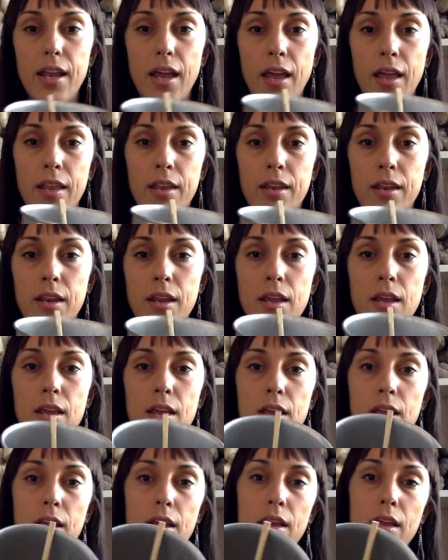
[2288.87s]
And
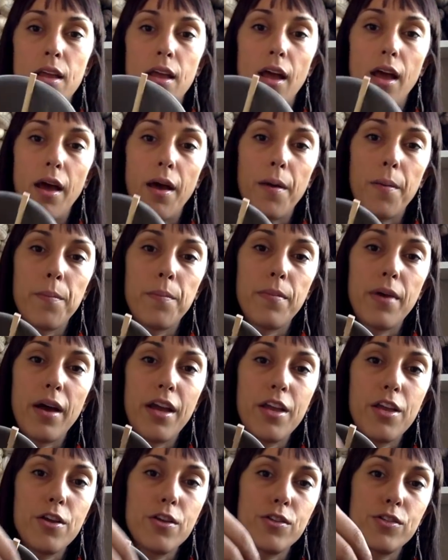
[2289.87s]
I
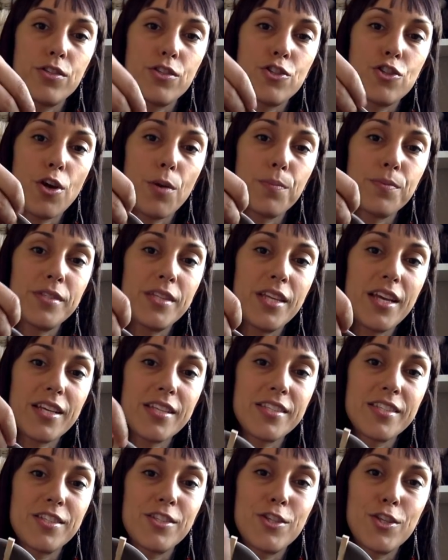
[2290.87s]
used
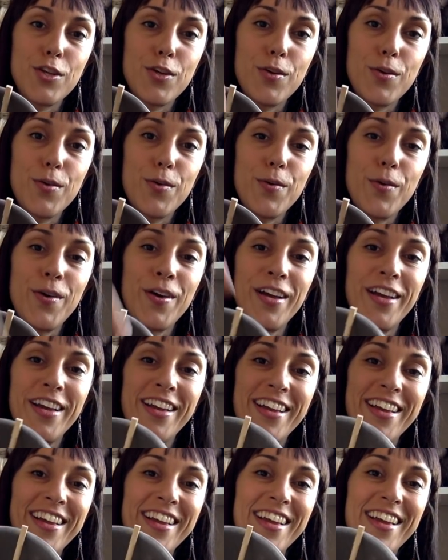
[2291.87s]
chopsticks to,
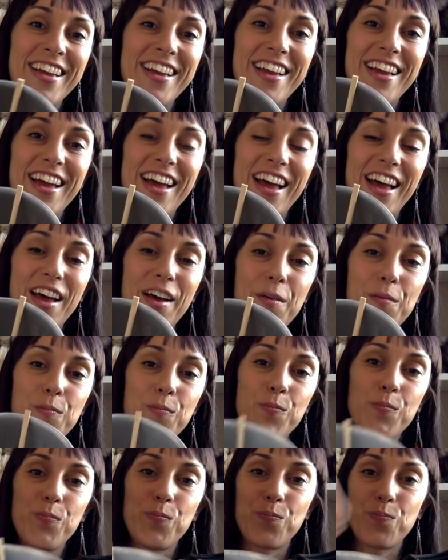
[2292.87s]

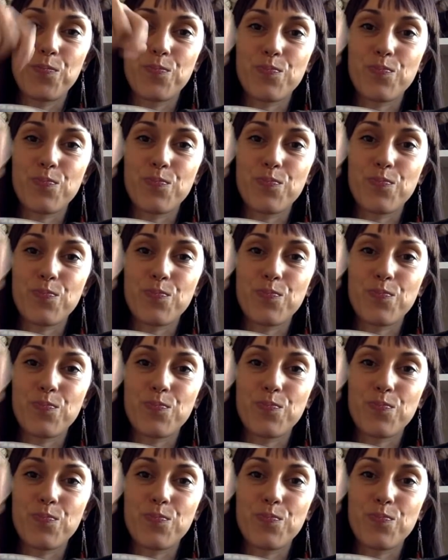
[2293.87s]
and